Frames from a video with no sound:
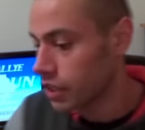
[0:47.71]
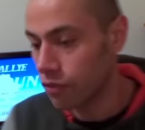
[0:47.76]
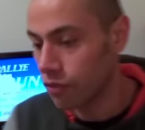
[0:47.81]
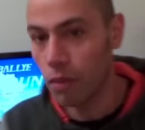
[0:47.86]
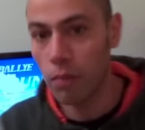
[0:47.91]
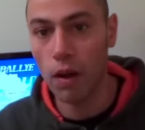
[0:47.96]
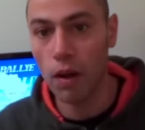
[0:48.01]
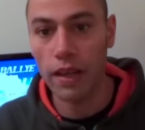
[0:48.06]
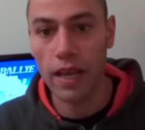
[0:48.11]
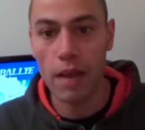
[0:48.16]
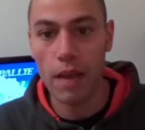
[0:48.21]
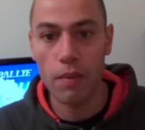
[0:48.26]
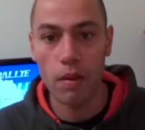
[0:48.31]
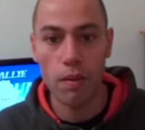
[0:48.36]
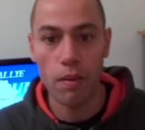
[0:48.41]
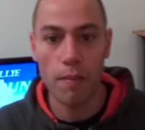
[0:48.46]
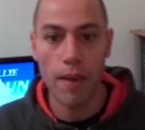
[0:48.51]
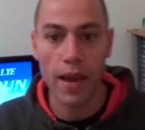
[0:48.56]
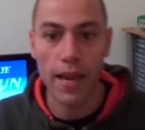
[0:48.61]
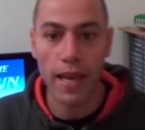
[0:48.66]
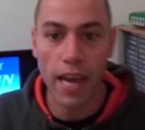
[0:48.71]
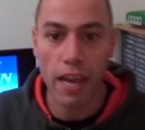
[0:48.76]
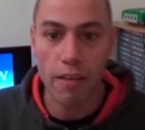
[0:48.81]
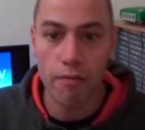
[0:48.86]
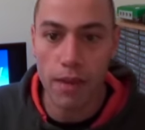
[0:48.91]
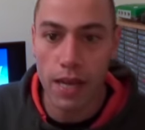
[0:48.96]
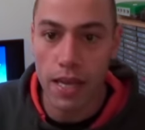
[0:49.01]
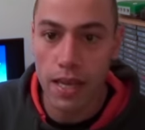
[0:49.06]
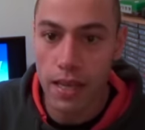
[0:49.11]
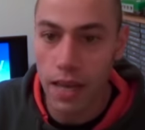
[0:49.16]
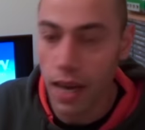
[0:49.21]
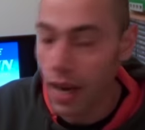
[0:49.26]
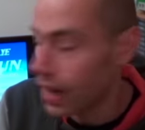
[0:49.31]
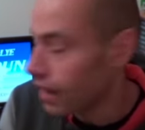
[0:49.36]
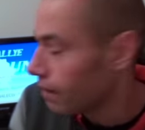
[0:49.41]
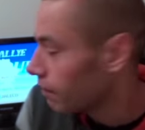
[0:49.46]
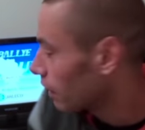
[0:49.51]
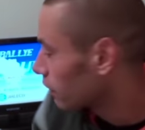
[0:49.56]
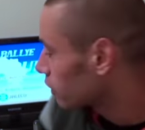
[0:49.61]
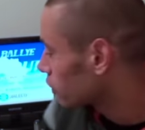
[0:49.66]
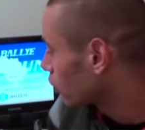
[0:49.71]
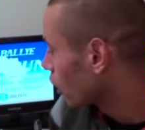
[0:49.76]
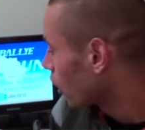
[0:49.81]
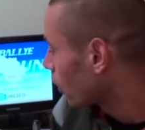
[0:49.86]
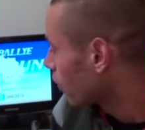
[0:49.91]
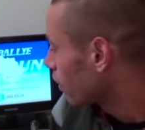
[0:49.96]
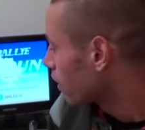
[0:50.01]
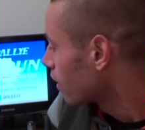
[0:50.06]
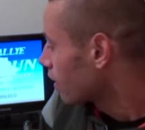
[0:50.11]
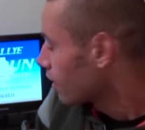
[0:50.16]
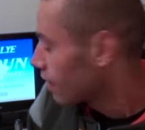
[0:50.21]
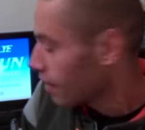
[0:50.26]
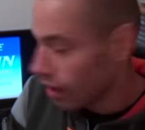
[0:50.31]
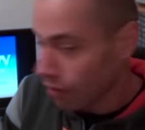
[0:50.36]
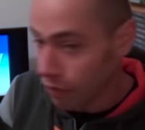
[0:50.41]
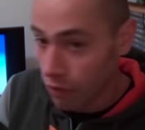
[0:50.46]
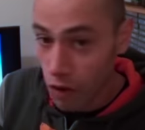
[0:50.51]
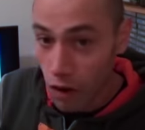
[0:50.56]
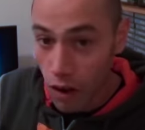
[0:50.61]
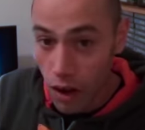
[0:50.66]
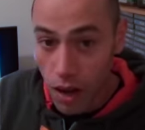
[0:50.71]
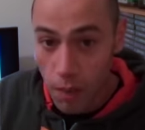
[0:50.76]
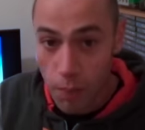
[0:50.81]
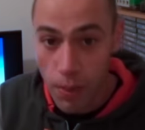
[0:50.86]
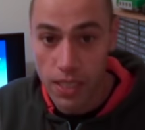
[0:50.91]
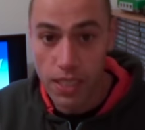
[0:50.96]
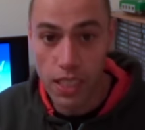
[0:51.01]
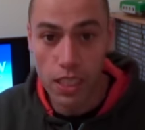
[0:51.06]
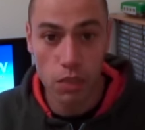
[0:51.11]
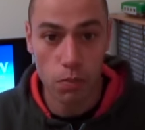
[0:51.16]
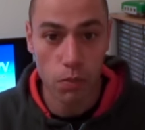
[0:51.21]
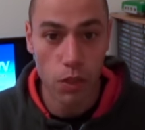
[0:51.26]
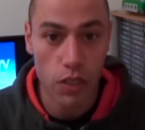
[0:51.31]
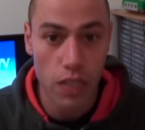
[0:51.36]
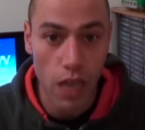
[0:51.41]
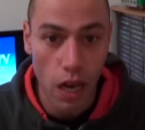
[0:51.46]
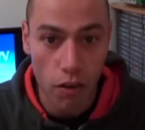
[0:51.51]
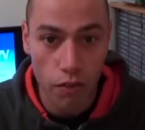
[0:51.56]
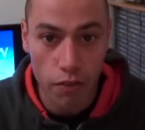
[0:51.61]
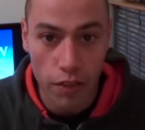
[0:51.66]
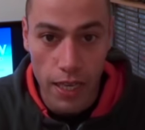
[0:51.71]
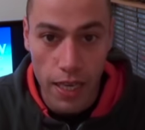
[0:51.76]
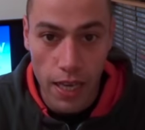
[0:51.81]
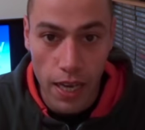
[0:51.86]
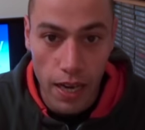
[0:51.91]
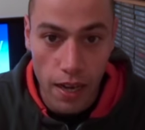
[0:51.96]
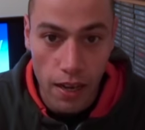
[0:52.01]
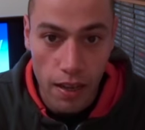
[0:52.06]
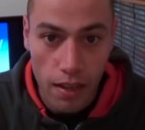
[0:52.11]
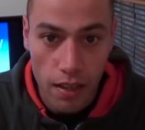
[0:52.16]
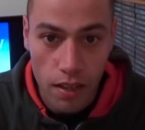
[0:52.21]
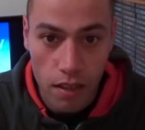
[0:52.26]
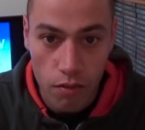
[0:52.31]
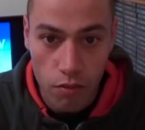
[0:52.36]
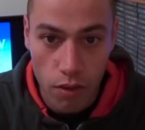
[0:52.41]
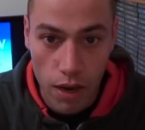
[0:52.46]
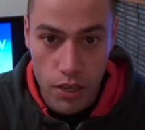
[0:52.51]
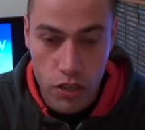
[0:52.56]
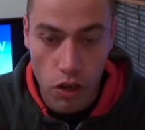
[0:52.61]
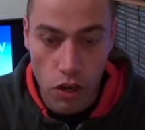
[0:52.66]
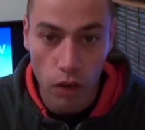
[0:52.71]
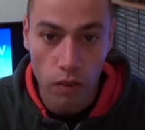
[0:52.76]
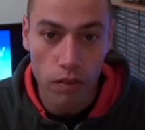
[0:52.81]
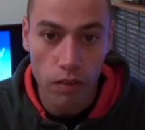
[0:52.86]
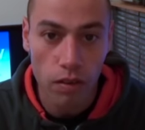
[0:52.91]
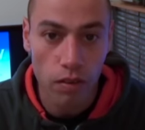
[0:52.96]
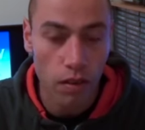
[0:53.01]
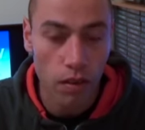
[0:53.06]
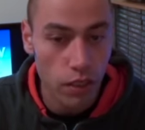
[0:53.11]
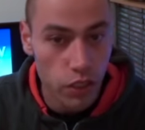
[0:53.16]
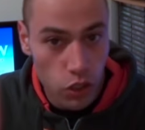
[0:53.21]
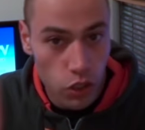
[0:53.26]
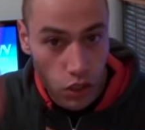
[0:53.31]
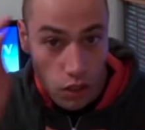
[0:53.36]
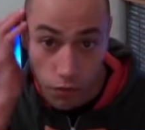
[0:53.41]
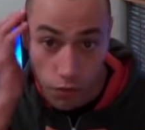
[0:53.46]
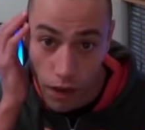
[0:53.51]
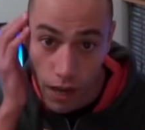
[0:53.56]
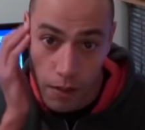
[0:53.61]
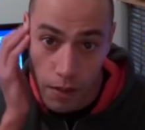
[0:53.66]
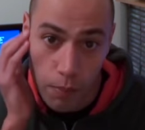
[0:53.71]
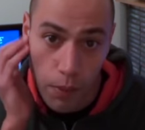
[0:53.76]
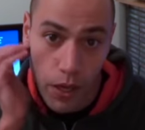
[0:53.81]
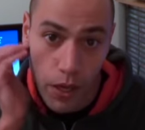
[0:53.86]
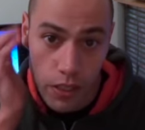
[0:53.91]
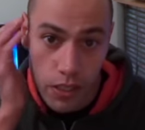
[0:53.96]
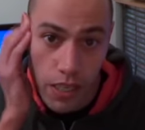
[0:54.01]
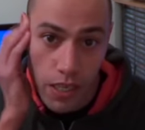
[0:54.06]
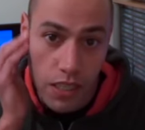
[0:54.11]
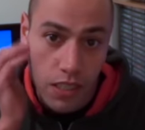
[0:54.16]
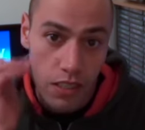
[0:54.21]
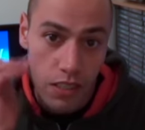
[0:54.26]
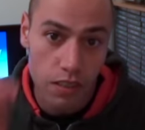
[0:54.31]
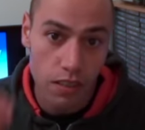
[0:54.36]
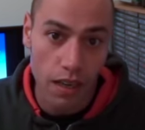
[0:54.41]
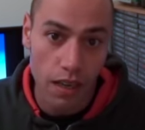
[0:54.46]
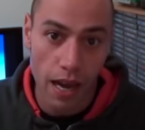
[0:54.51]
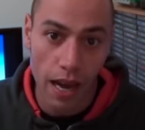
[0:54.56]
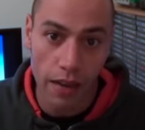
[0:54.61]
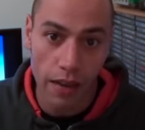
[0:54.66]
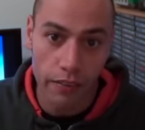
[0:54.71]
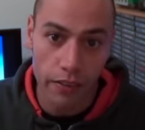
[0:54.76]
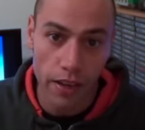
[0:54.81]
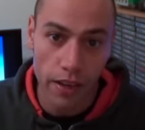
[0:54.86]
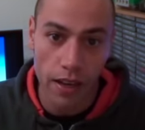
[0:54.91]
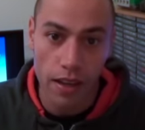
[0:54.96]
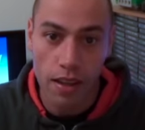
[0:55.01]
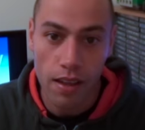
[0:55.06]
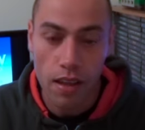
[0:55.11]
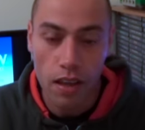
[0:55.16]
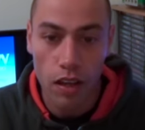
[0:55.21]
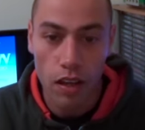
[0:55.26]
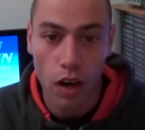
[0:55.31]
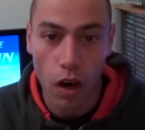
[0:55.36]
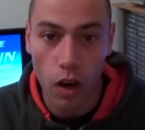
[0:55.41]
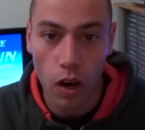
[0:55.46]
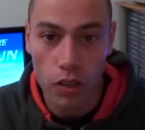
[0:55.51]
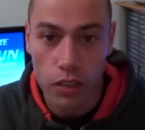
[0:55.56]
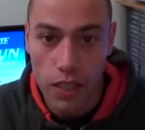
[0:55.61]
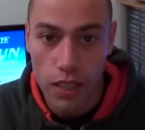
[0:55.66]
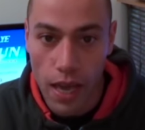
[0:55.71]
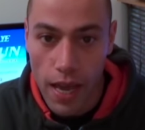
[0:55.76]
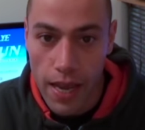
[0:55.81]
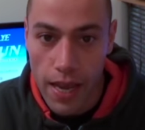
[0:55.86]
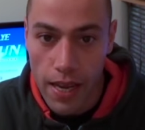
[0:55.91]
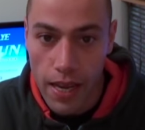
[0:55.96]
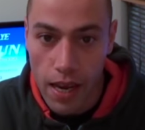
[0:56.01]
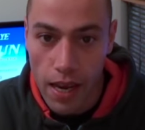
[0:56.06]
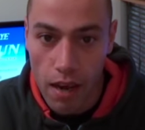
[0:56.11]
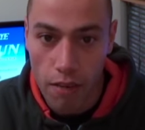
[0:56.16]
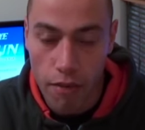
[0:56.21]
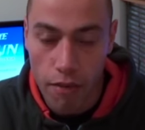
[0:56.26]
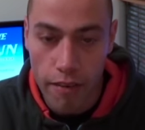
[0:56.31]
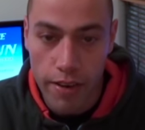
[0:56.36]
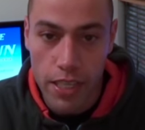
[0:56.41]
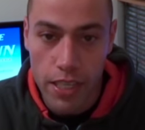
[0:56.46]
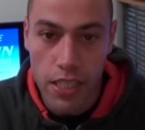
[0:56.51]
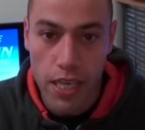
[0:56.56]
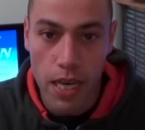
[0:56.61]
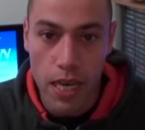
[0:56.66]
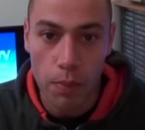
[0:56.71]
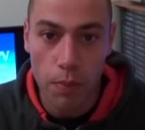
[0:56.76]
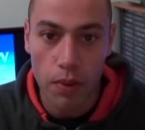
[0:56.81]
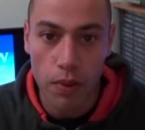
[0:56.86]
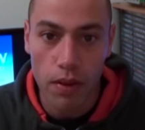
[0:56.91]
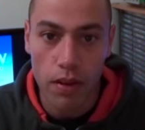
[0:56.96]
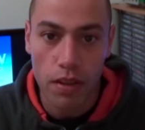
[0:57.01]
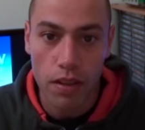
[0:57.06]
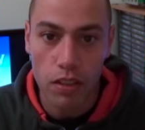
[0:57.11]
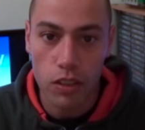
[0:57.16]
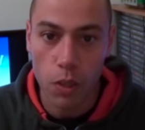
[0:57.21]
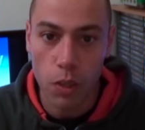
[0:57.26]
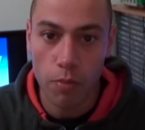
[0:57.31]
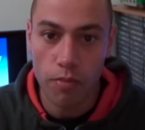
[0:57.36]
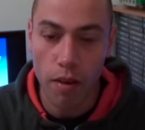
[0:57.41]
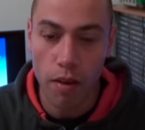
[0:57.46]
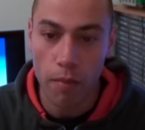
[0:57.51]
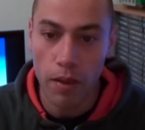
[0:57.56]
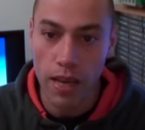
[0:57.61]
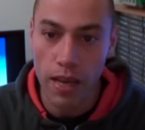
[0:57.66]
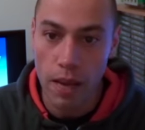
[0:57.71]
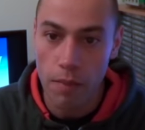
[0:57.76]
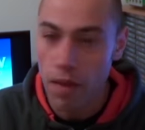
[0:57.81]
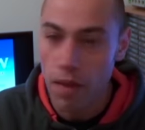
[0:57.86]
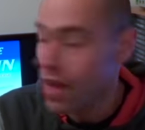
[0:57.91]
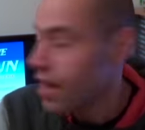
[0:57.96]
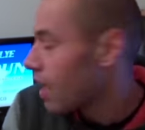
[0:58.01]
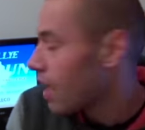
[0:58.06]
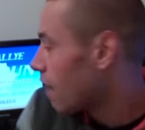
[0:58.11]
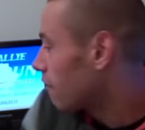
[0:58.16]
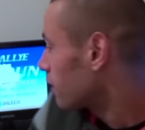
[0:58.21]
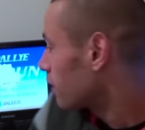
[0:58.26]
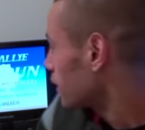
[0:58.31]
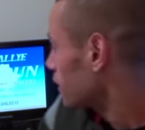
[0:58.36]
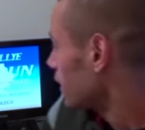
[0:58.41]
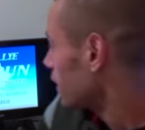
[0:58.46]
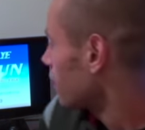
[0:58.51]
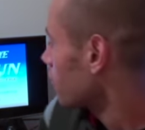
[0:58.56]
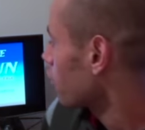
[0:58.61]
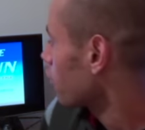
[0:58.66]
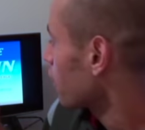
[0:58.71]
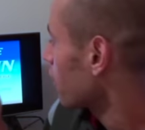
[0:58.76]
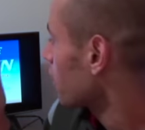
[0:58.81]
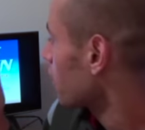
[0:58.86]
is a football game that my mate gave me, and so I thought I'd best get some use out of the Retron, justify the purchase, and got a very cheap Super Famicom game. If you can see it running